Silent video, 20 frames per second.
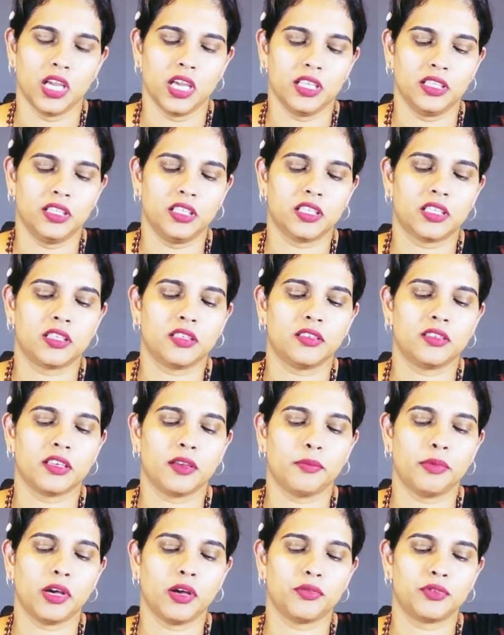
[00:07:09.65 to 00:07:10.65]
This is
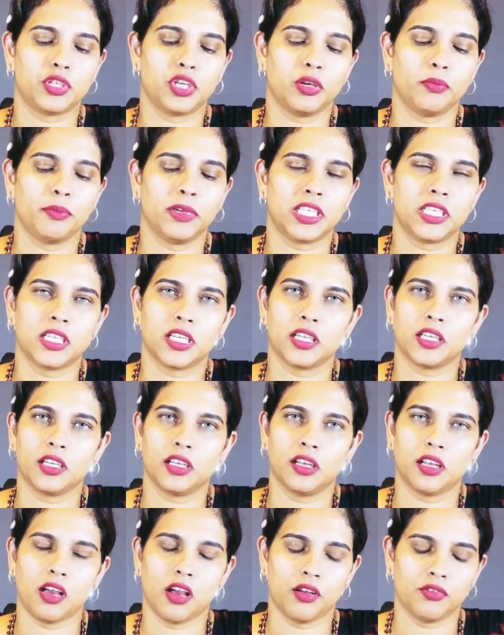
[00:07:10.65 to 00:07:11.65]
about your
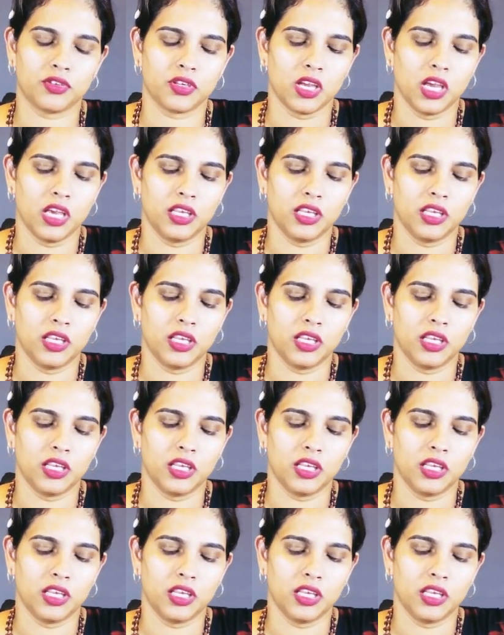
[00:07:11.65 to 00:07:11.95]
maternal house.